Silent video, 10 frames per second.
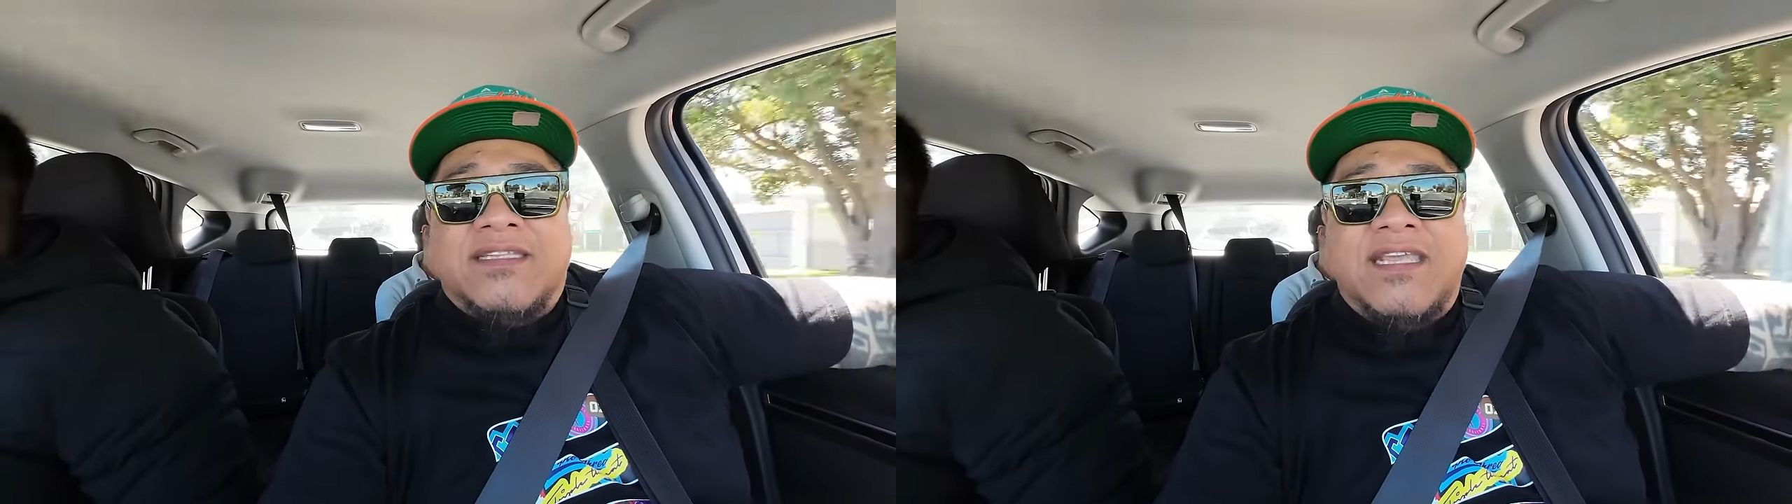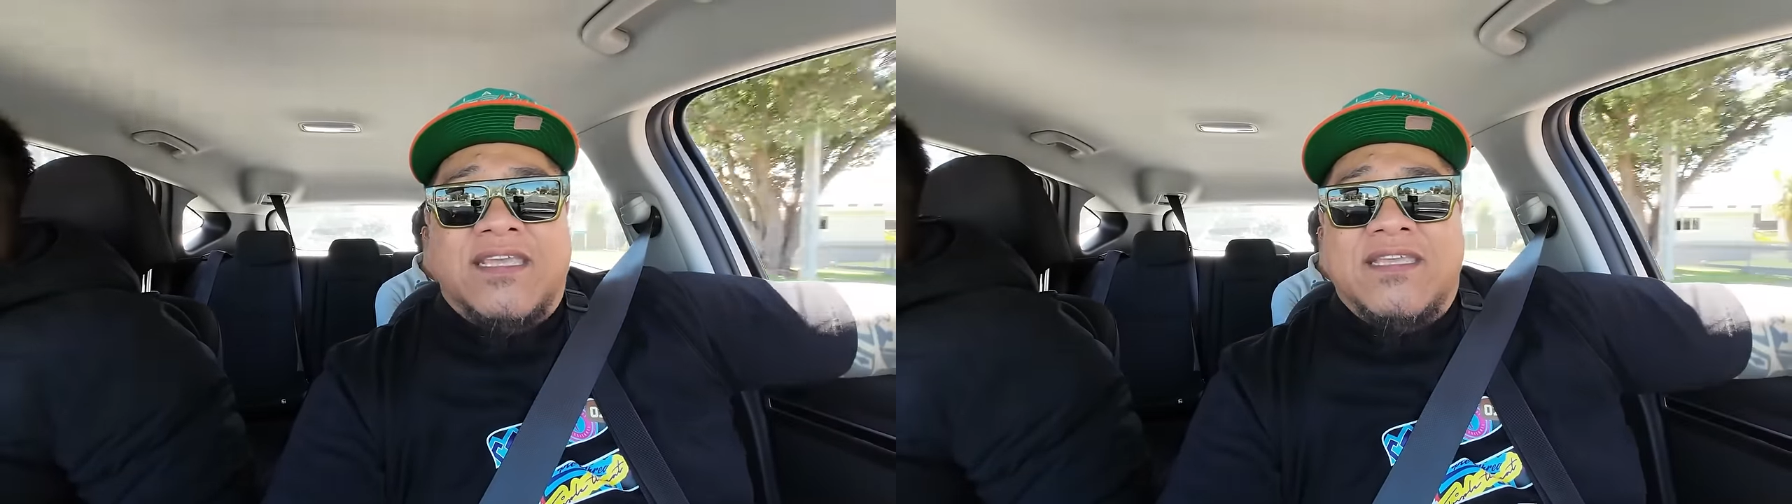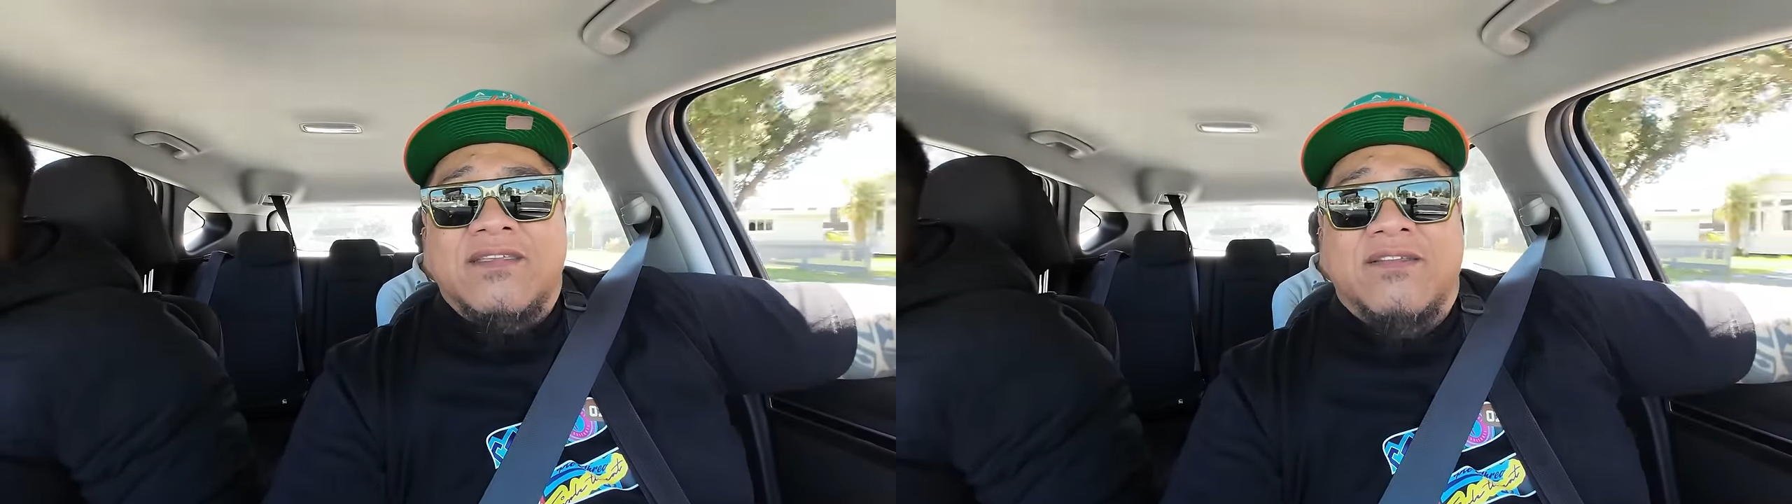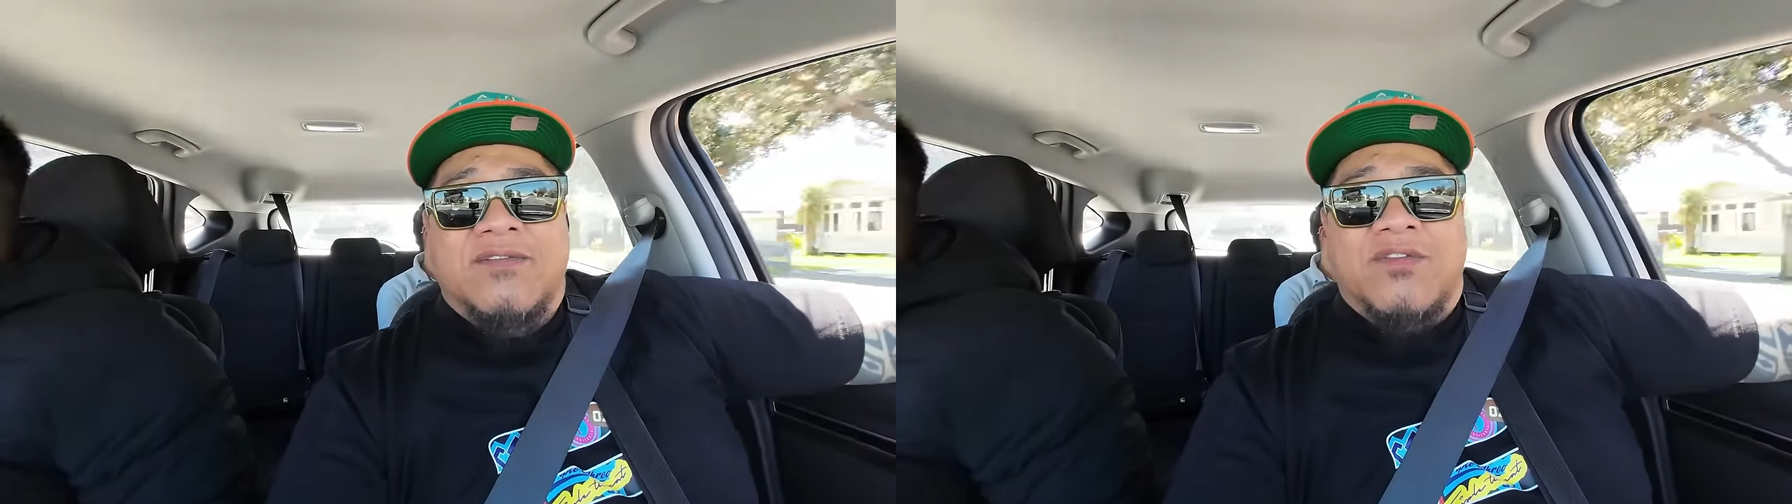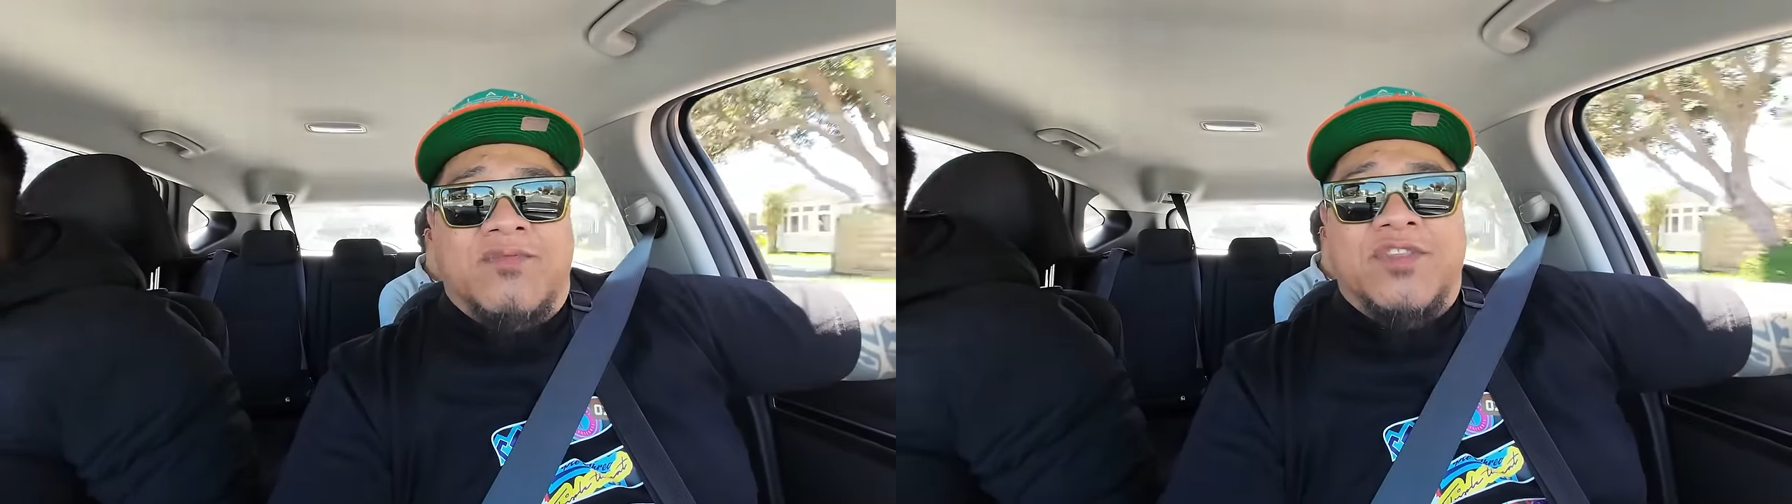think
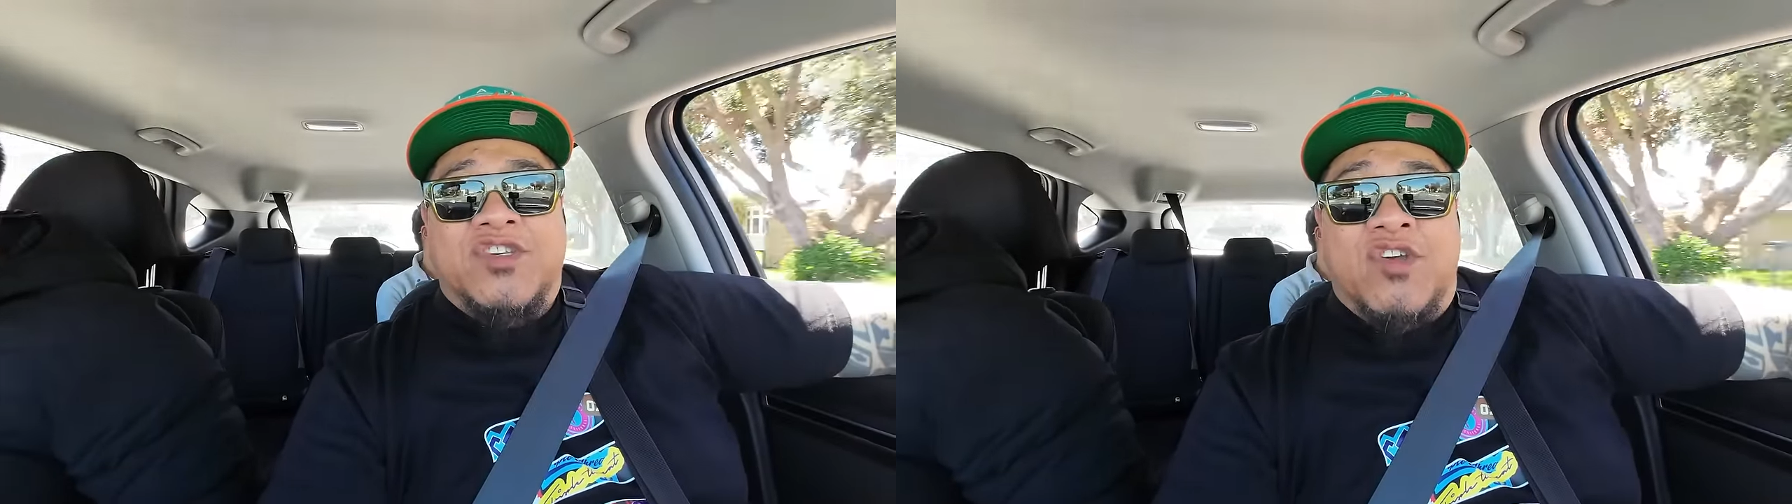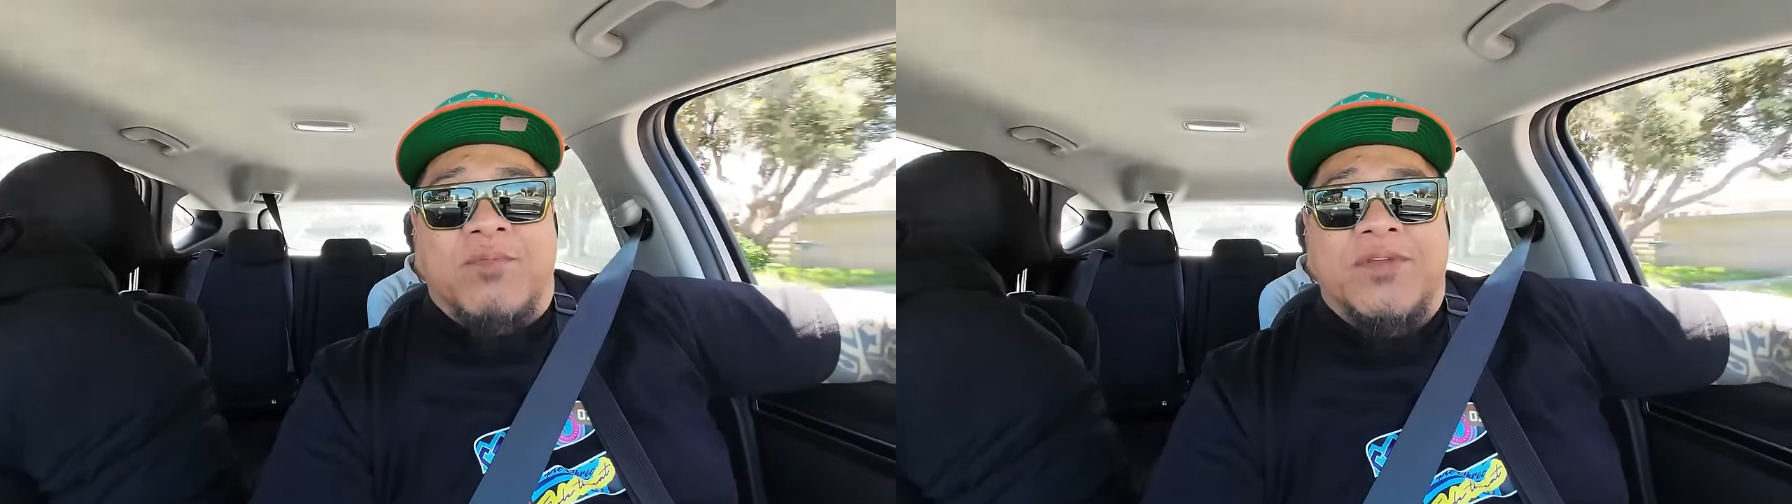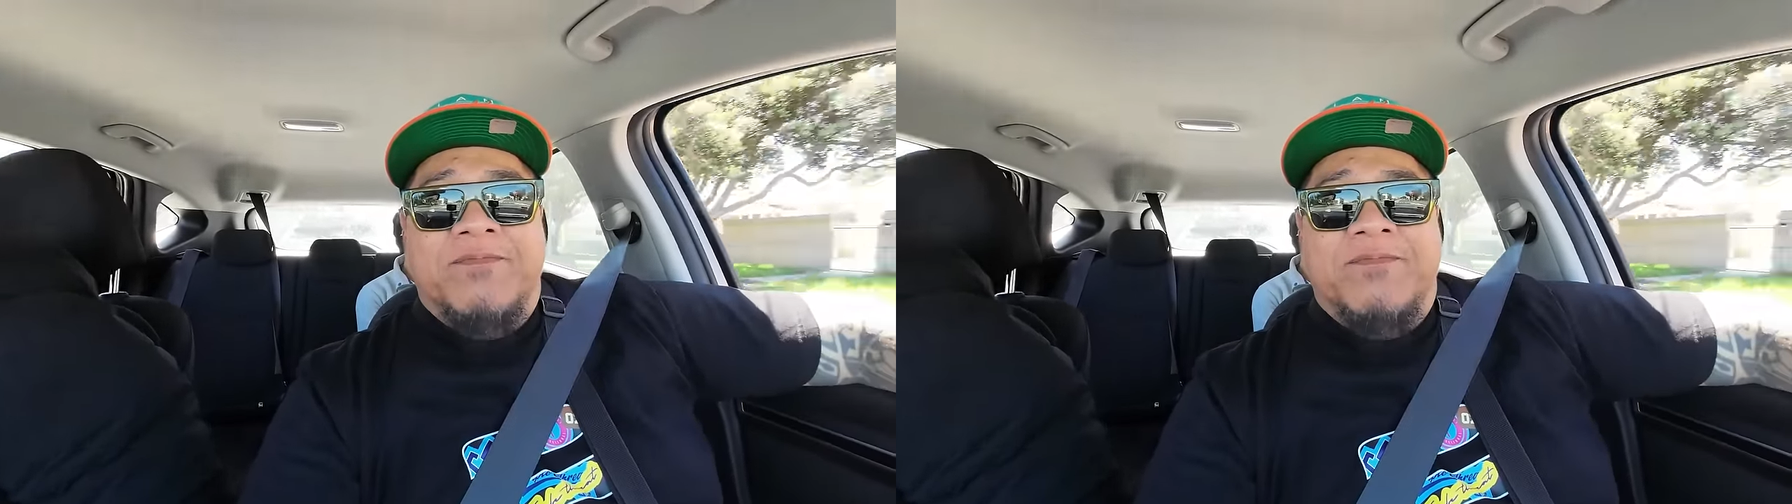of the shop.